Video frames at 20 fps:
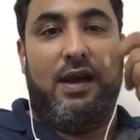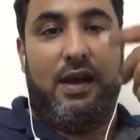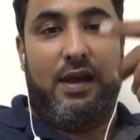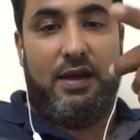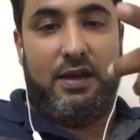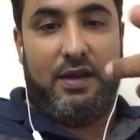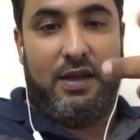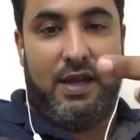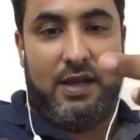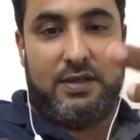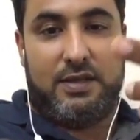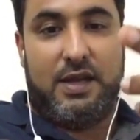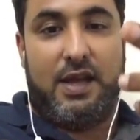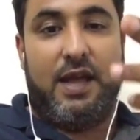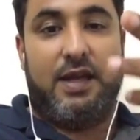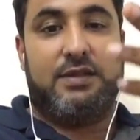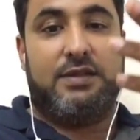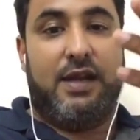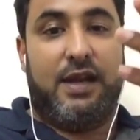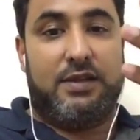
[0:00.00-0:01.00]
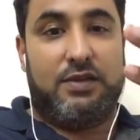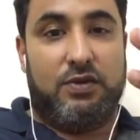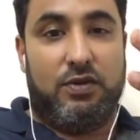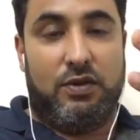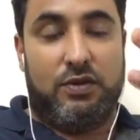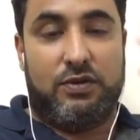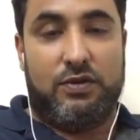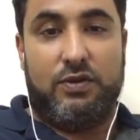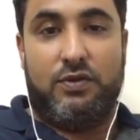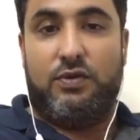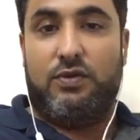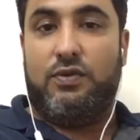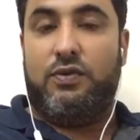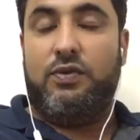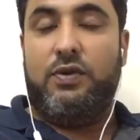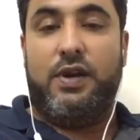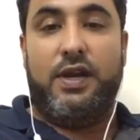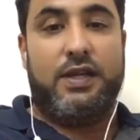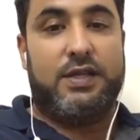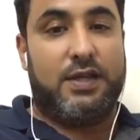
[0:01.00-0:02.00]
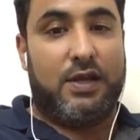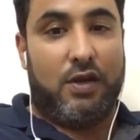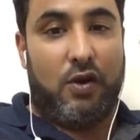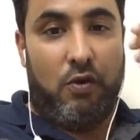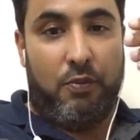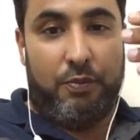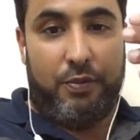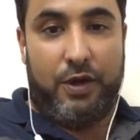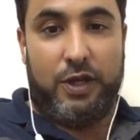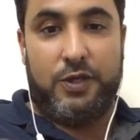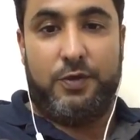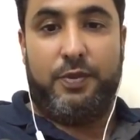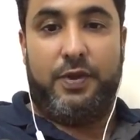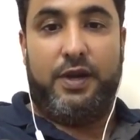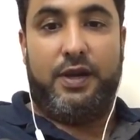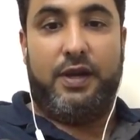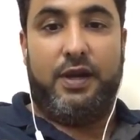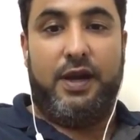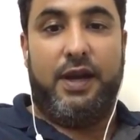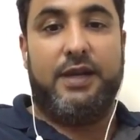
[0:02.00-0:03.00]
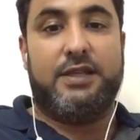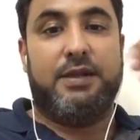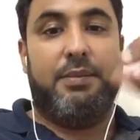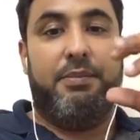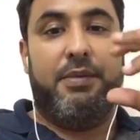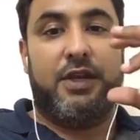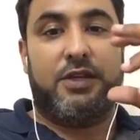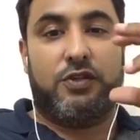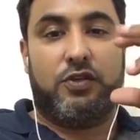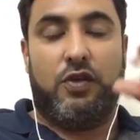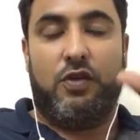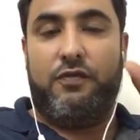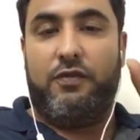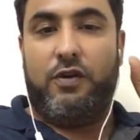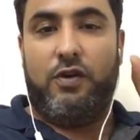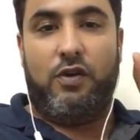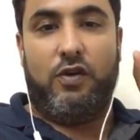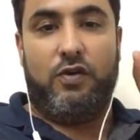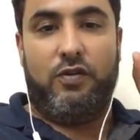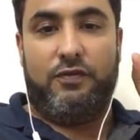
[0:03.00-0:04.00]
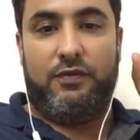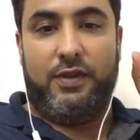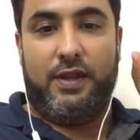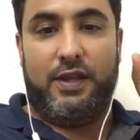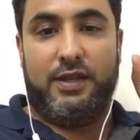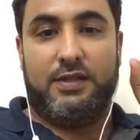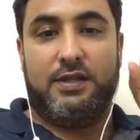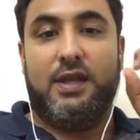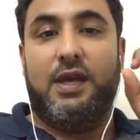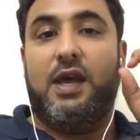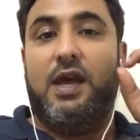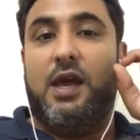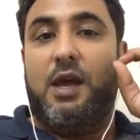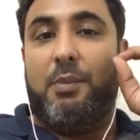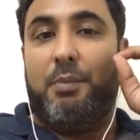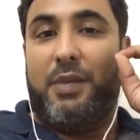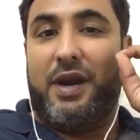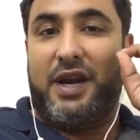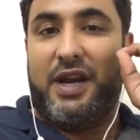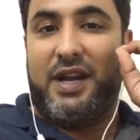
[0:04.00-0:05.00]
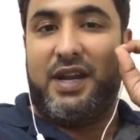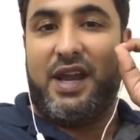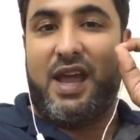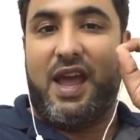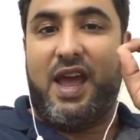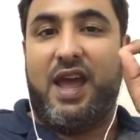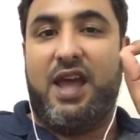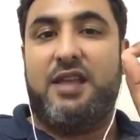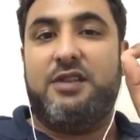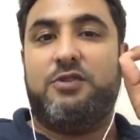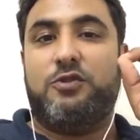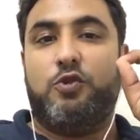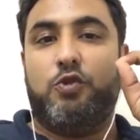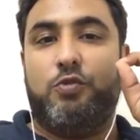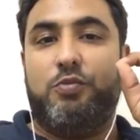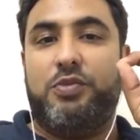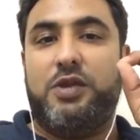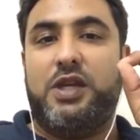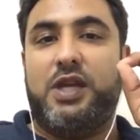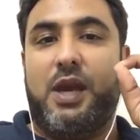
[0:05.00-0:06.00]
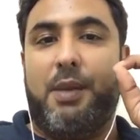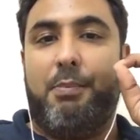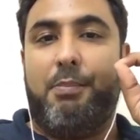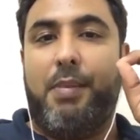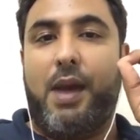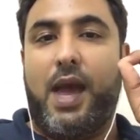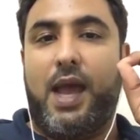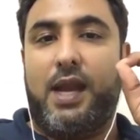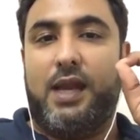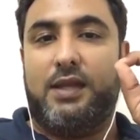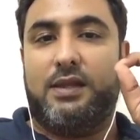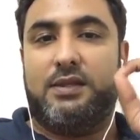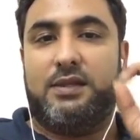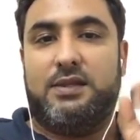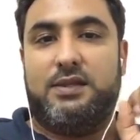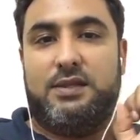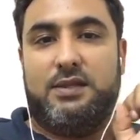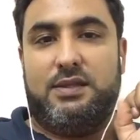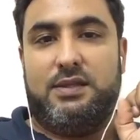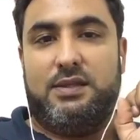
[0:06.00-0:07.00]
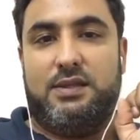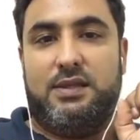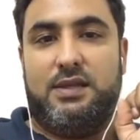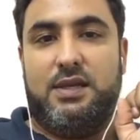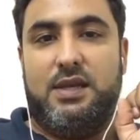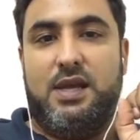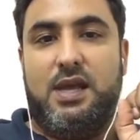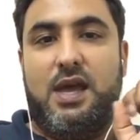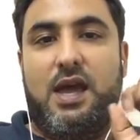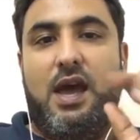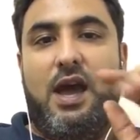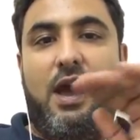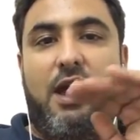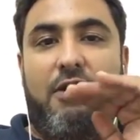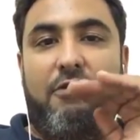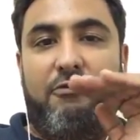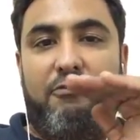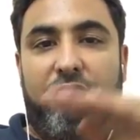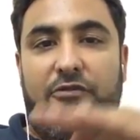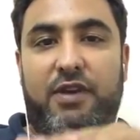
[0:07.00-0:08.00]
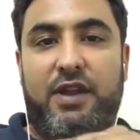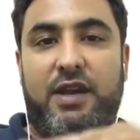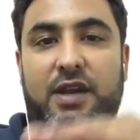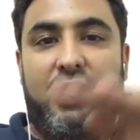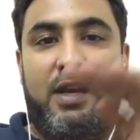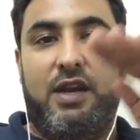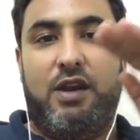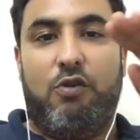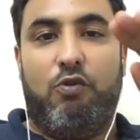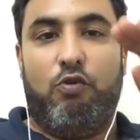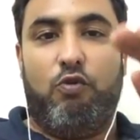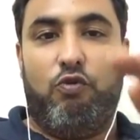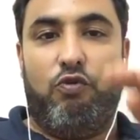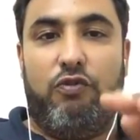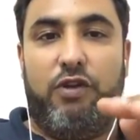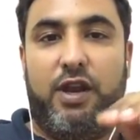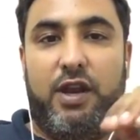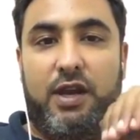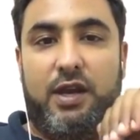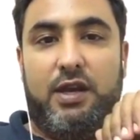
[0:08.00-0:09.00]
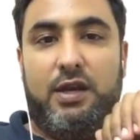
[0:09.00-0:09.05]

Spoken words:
Yes, like that's also true. It's accomplishment. It's a mixture of a lot of things, but it has to be a balance, a win-win.